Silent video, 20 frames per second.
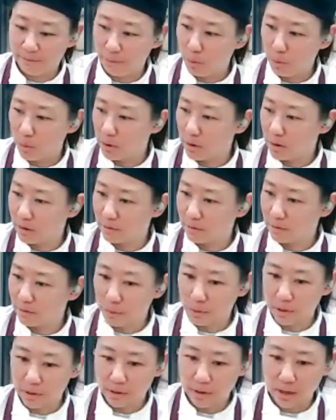for
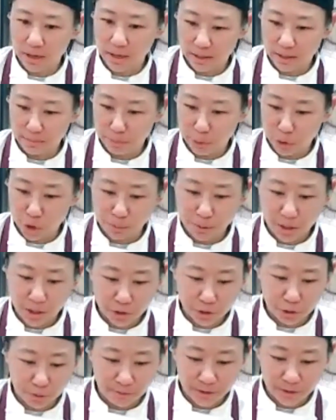a butcher
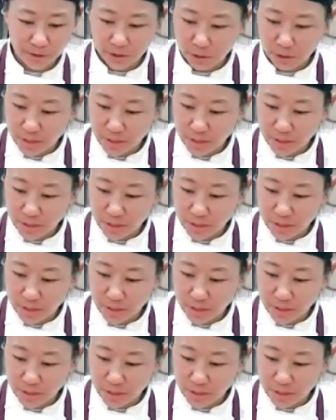block surface.